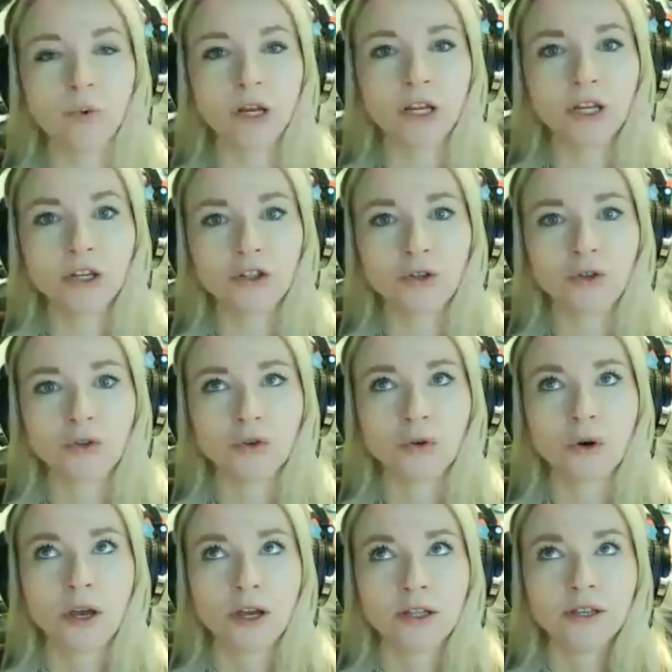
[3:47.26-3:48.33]
we need to
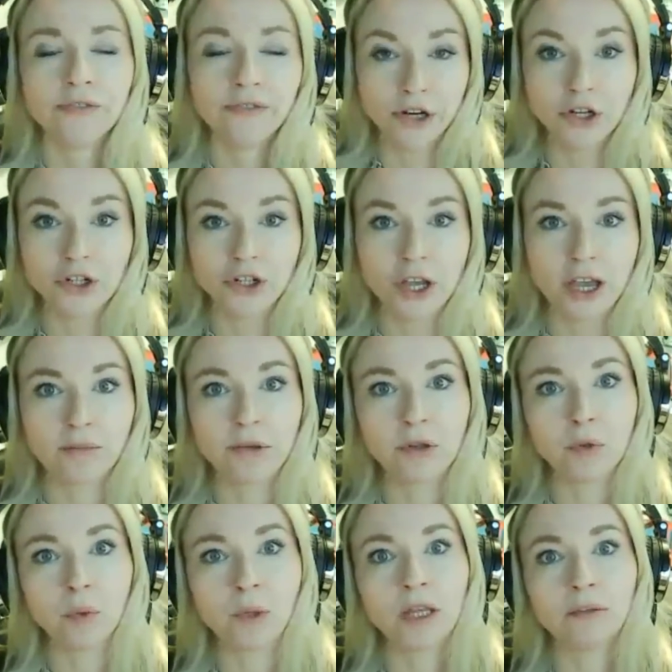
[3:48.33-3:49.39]
mm-hmm. differentiate
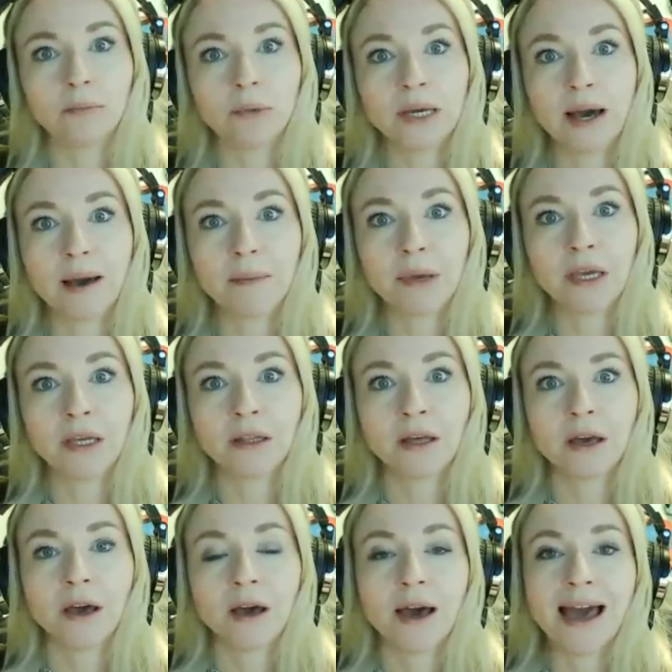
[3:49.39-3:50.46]
between becoming
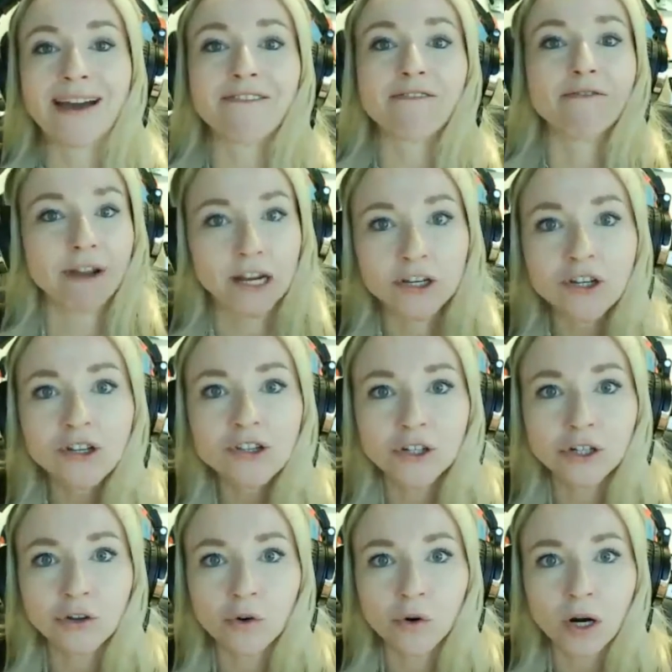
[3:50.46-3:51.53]
a
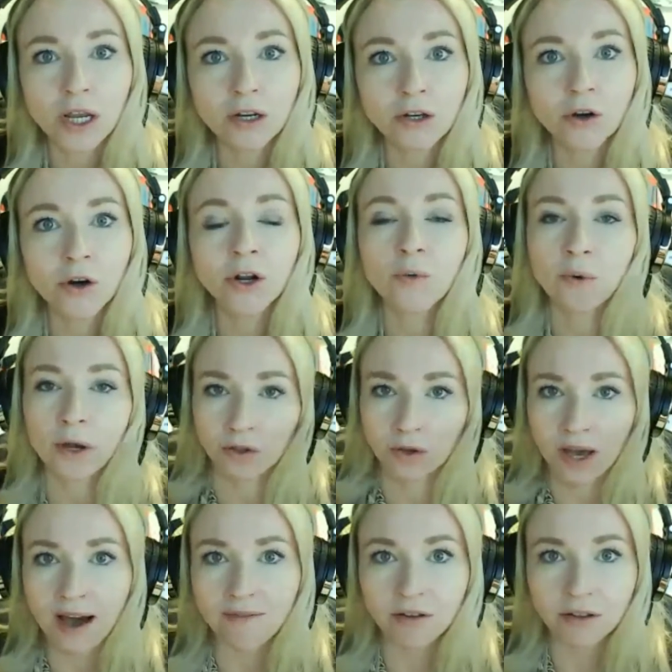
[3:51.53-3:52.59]
registered organ donor when you
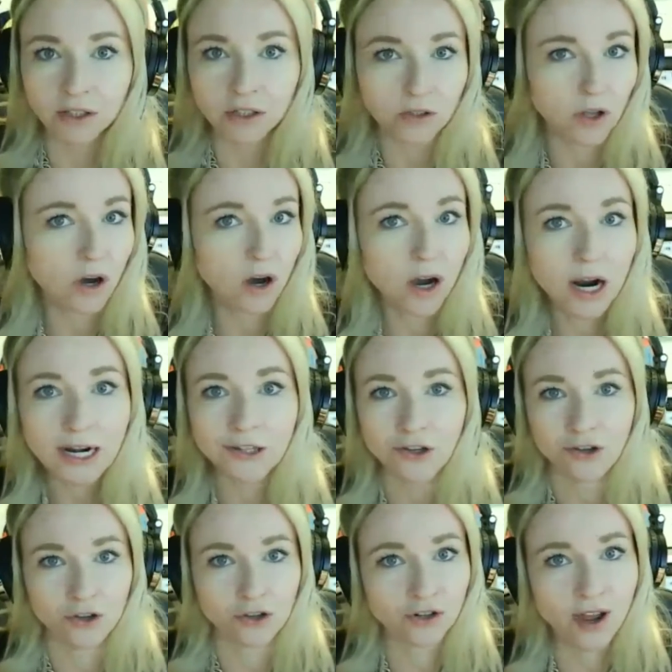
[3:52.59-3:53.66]
have a little heart on
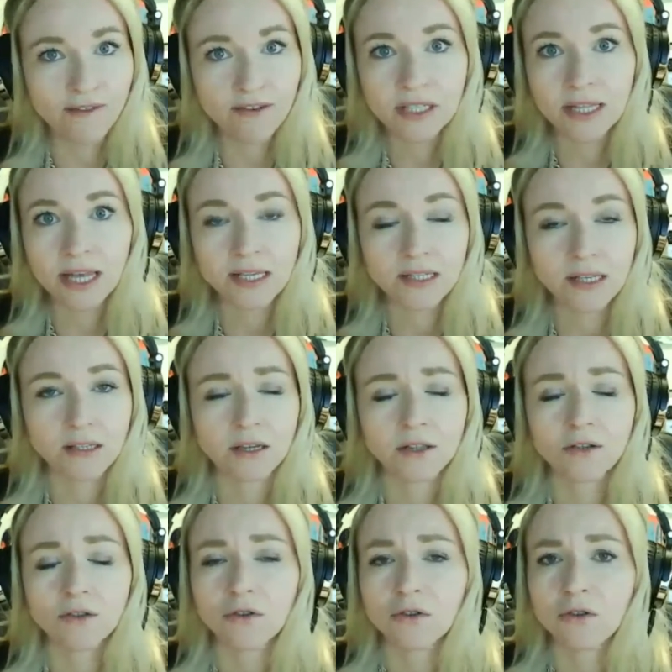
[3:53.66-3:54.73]
your driver's license.
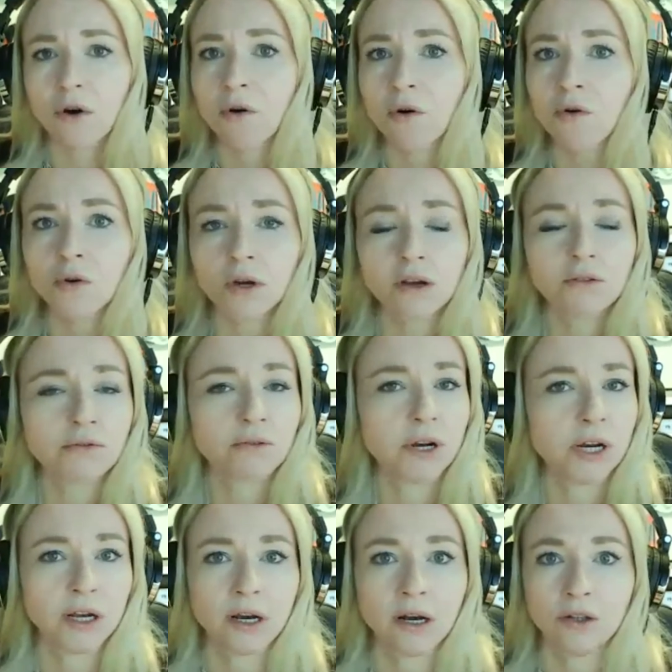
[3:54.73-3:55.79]
It's so
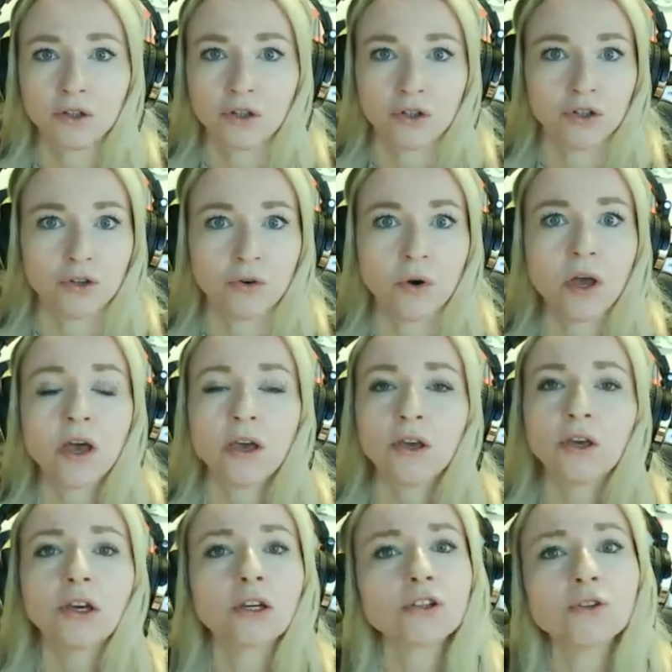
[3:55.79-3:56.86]
critical to do. You
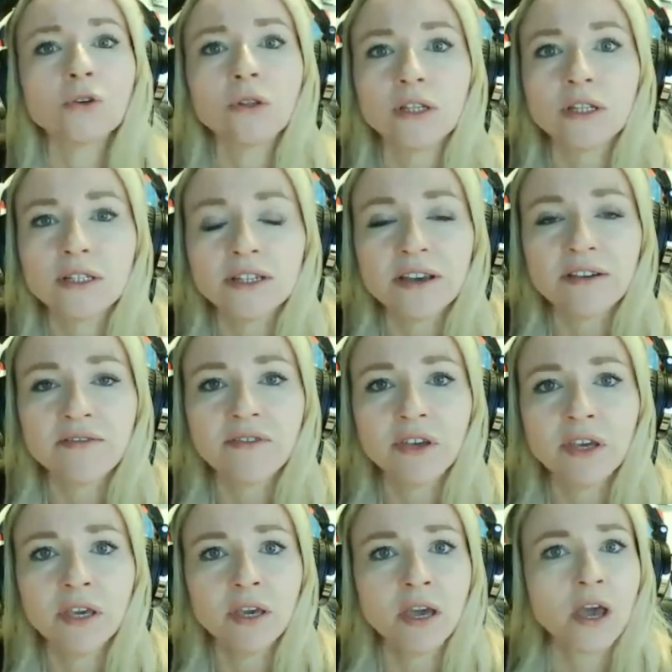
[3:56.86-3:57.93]
can do it at
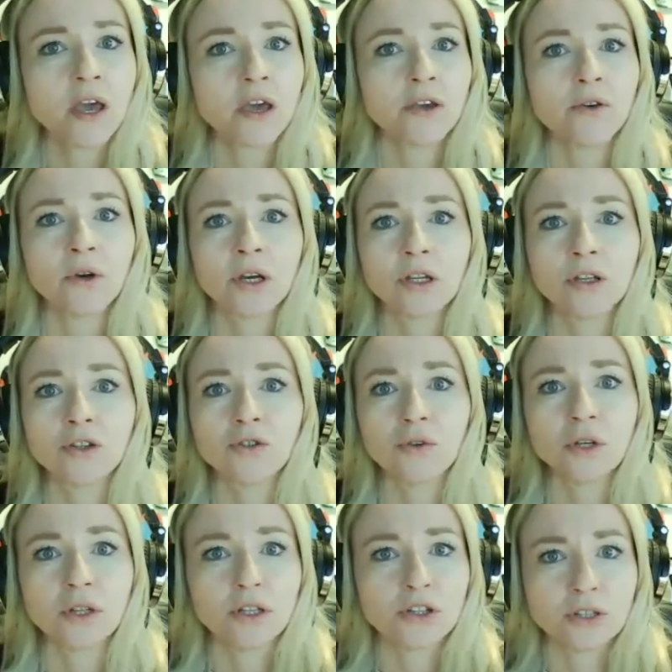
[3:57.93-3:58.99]
DMV. You can do
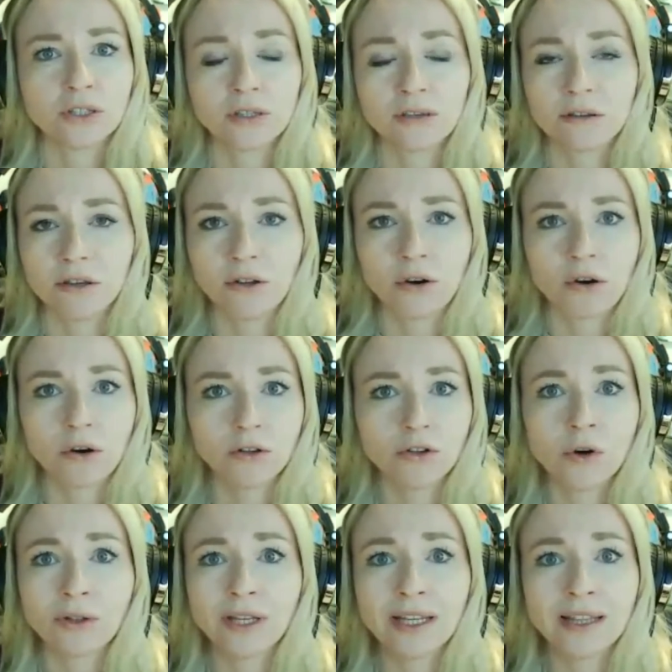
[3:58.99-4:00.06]
it just, you know,
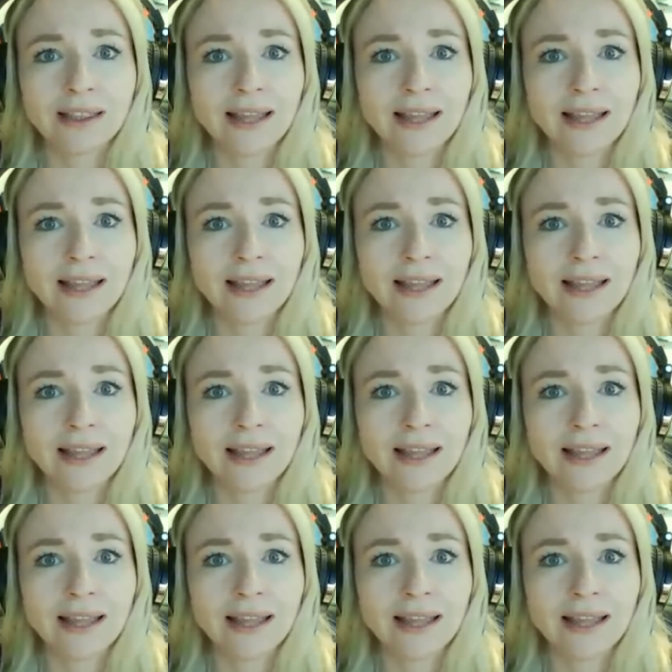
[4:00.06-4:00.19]
Donate